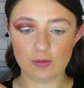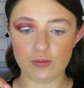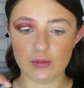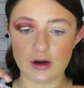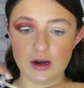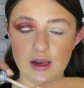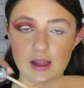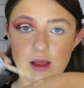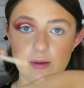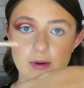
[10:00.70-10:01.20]
put
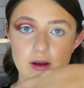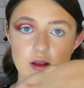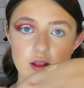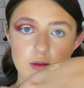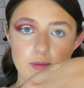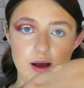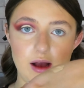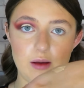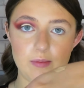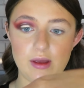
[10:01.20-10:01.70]
a little bit on
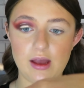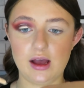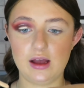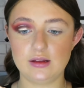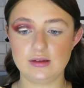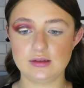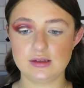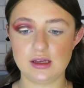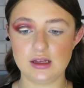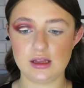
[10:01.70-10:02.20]
the back of my
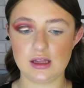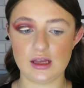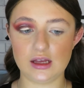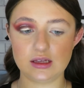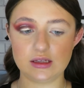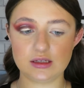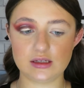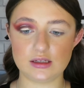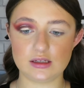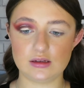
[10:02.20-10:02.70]
hands like
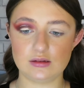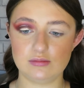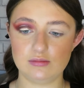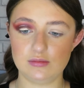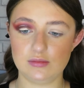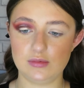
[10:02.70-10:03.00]
this.